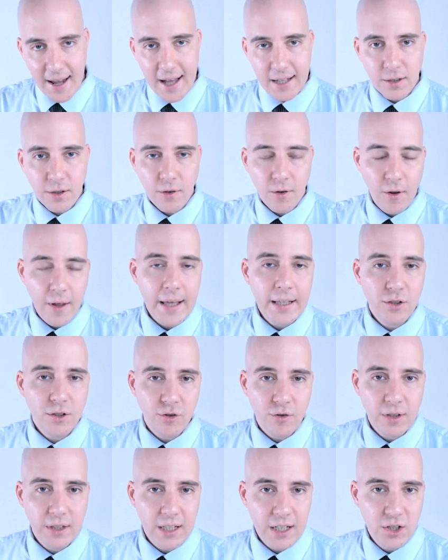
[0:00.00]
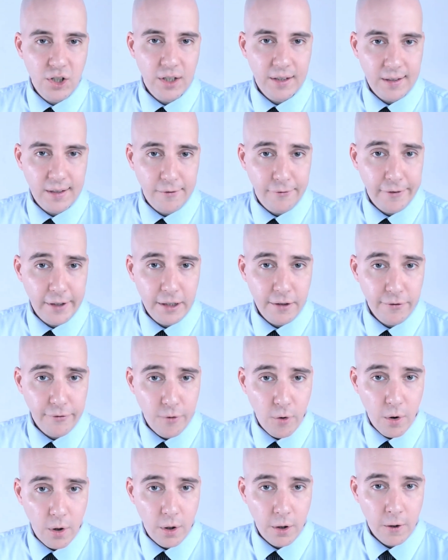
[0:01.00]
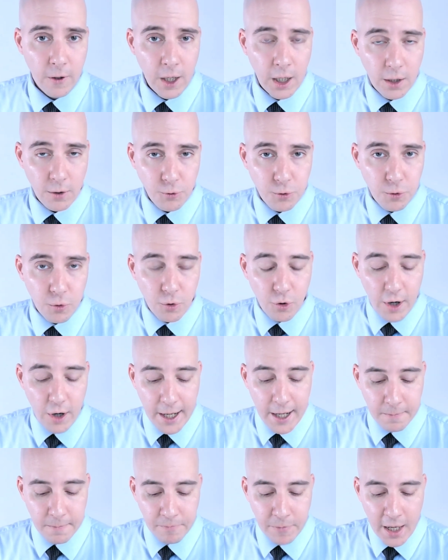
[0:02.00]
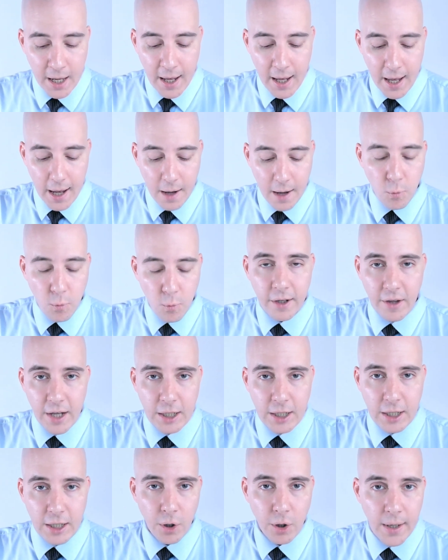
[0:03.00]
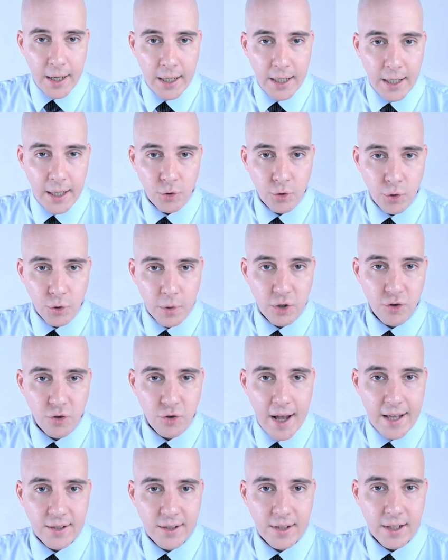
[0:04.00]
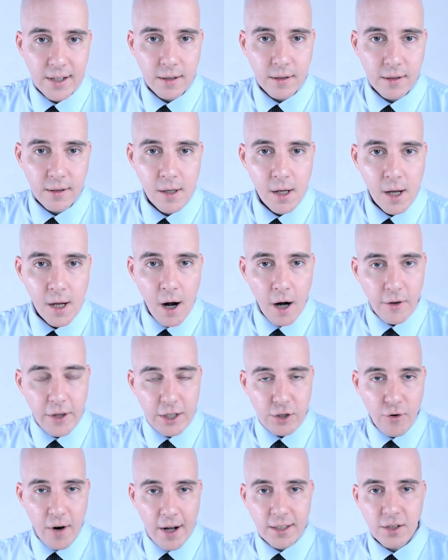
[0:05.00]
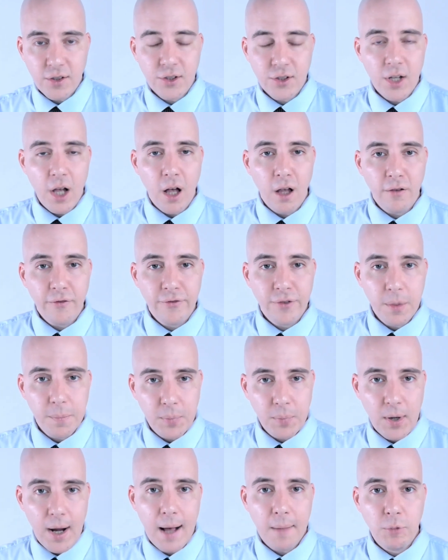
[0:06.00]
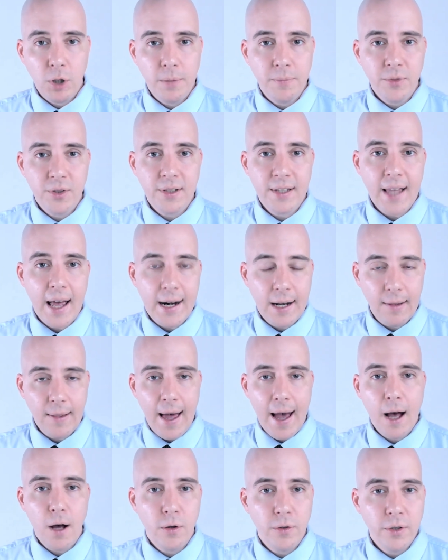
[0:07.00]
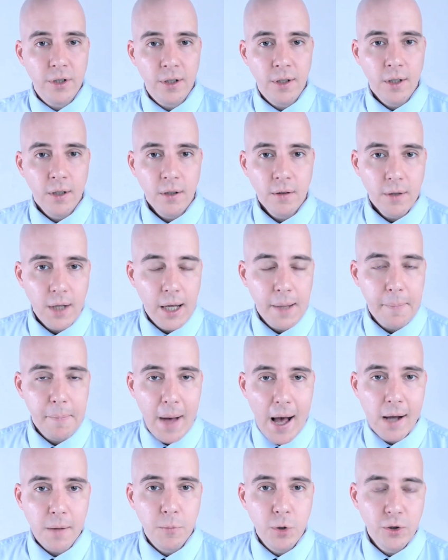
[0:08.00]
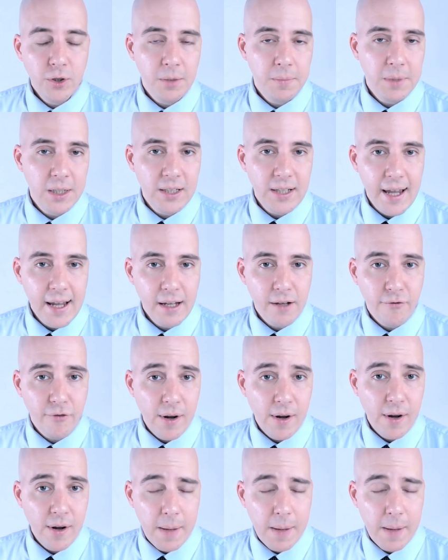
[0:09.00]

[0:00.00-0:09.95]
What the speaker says: tactical and strategic defeat for Ukraine. And what are they doing to address it? Are they trying to solve the problems that allowed Bakhmut to be taken